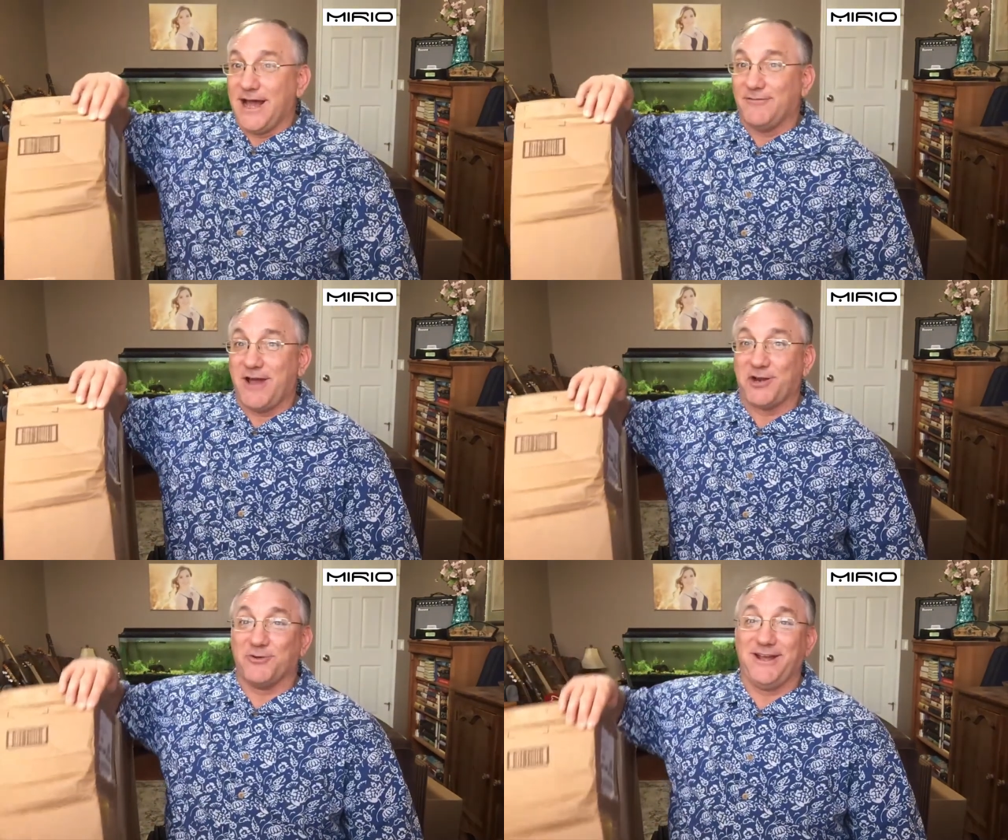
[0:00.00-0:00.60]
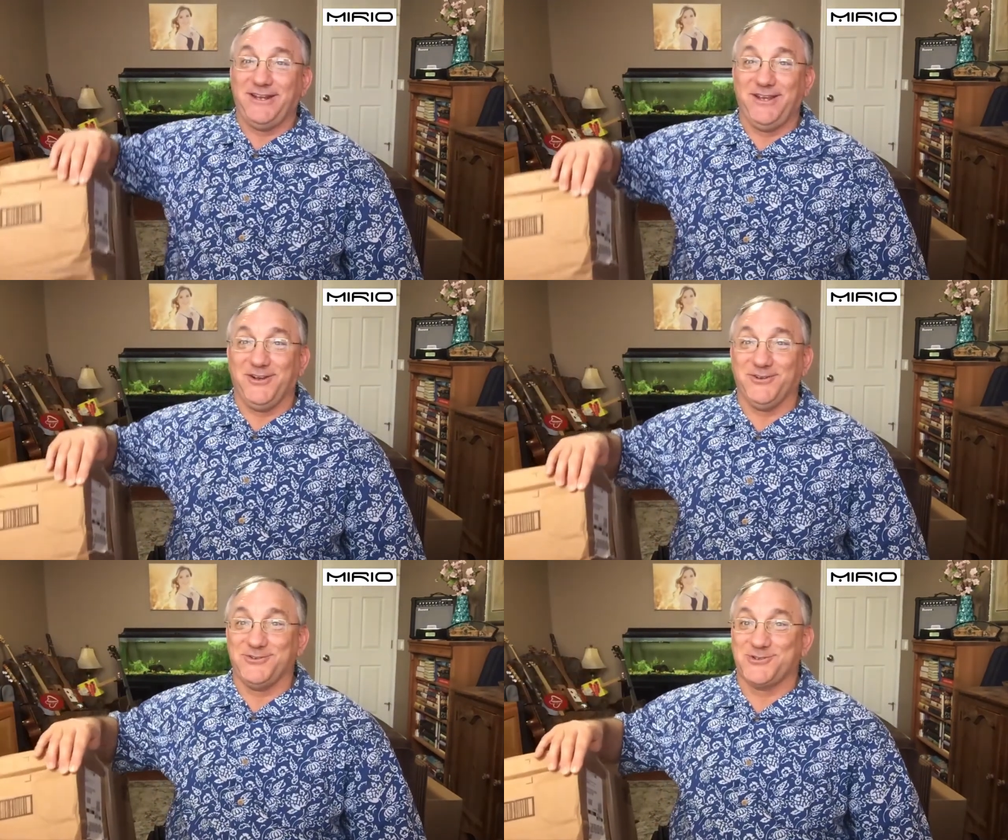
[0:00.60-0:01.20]
I've got it right
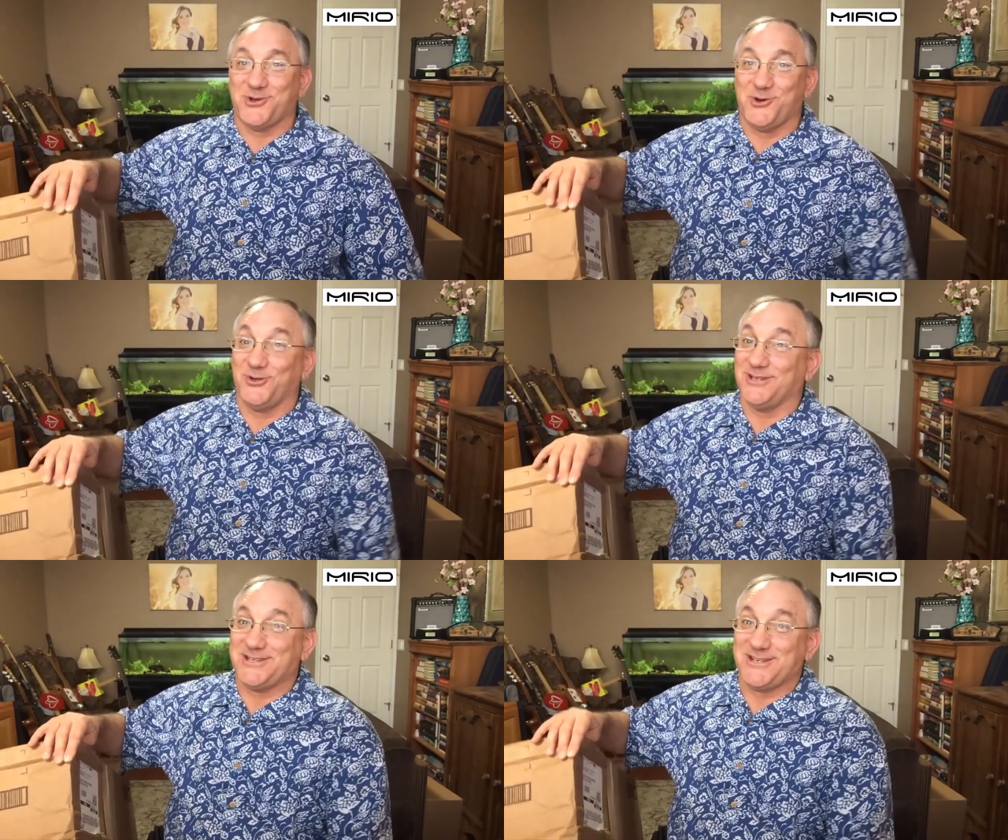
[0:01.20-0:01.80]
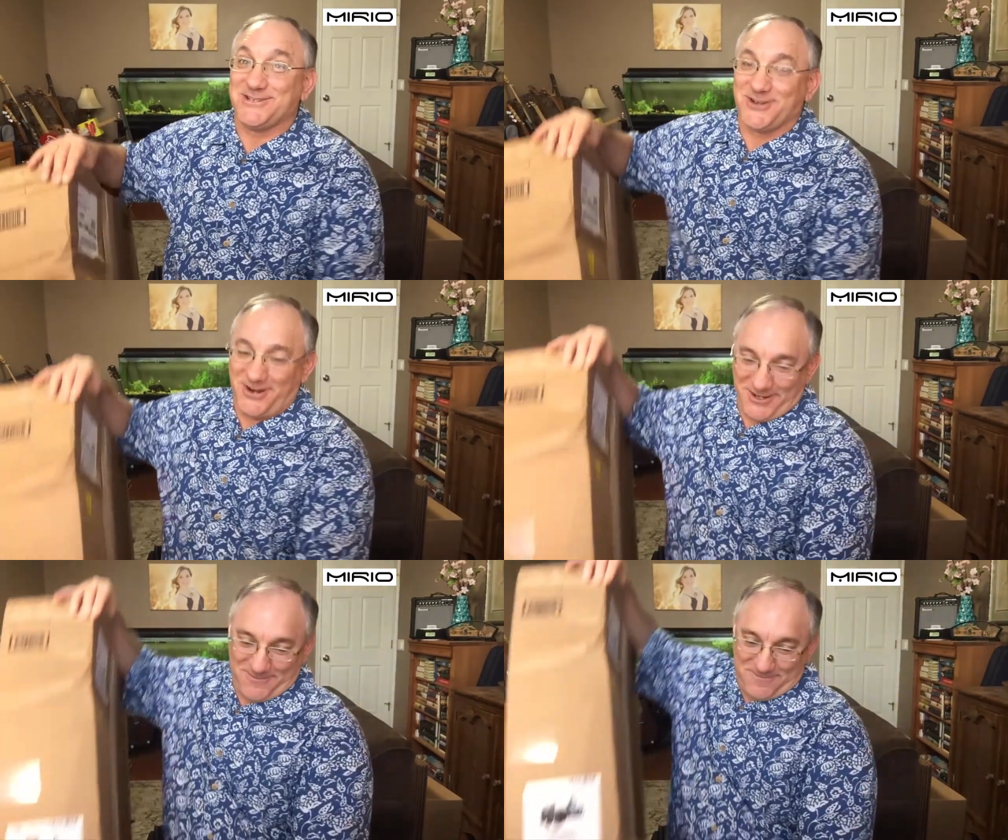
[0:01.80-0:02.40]
here, so let's get
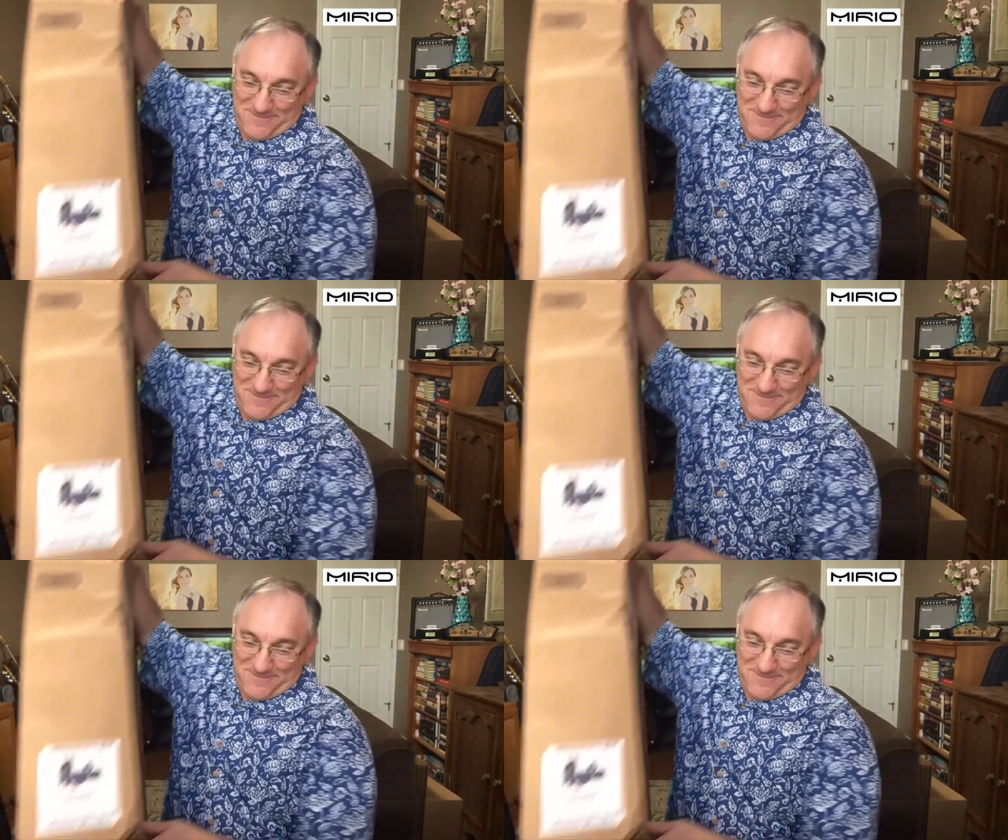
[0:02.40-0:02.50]
started.